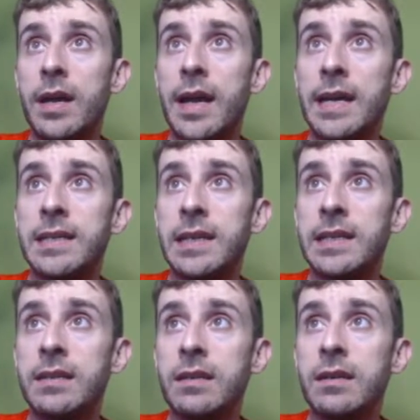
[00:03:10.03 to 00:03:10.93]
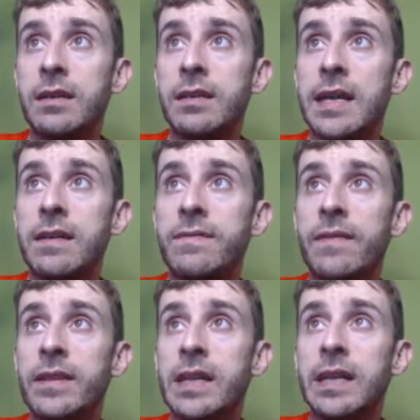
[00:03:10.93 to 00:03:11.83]
a6, knight
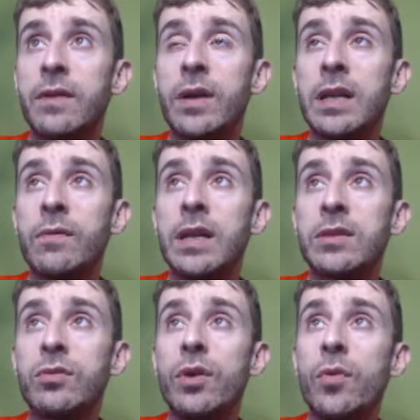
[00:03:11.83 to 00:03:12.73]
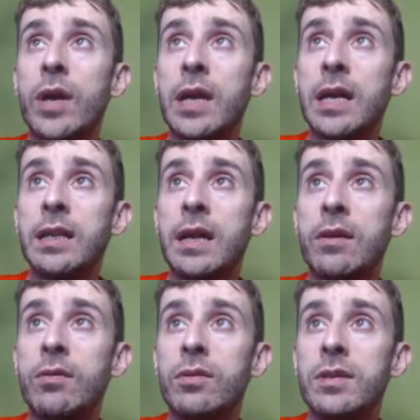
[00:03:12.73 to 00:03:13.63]
e5, attacking the queen has to go away, and
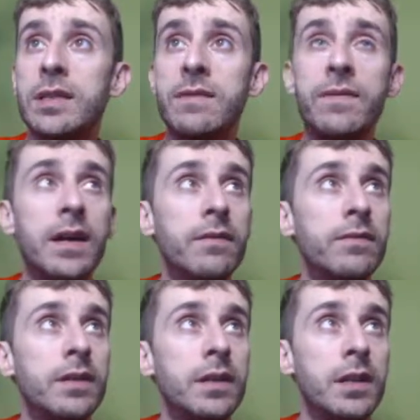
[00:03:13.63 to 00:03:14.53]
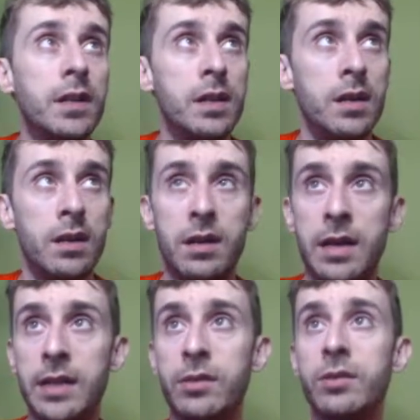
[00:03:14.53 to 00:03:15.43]
now c5.
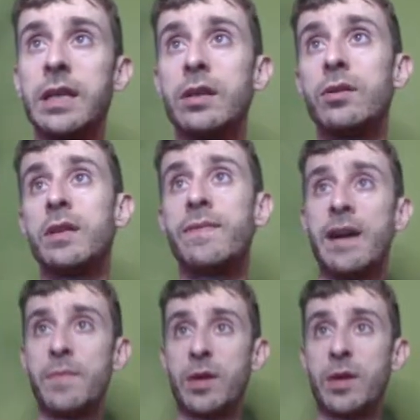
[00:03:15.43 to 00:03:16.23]
I don't take on d5,